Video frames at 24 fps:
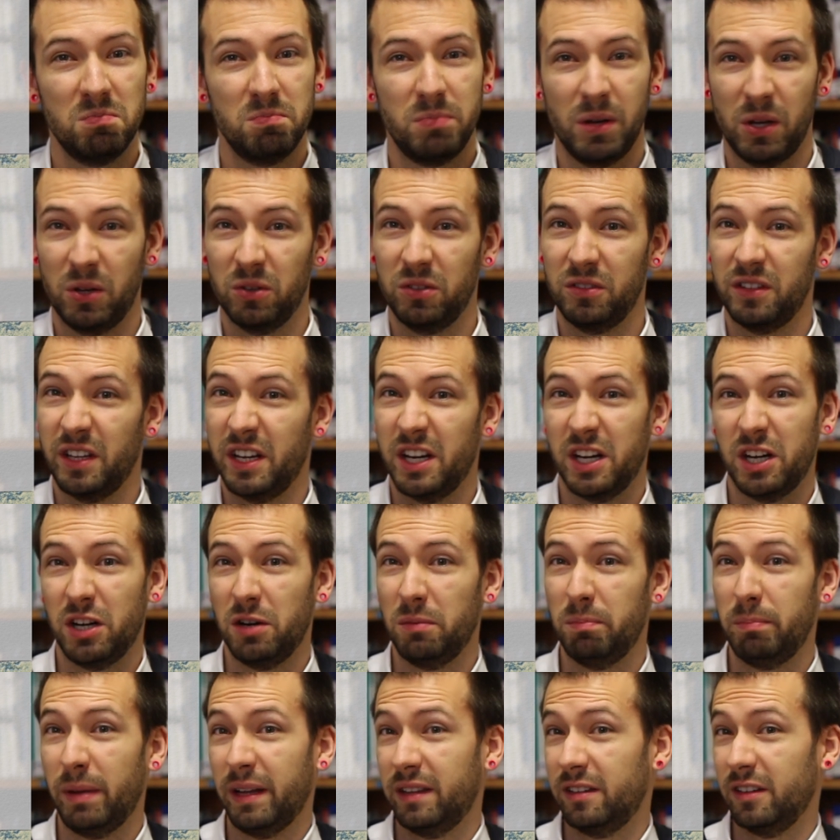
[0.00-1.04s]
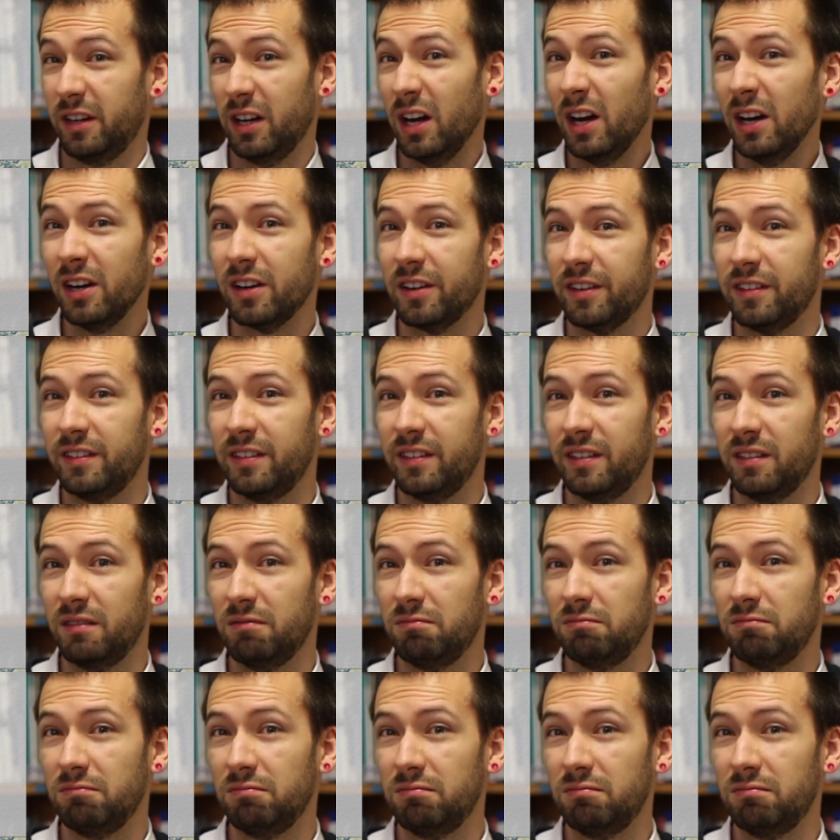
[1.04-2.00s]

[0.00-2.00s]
because they are better cars.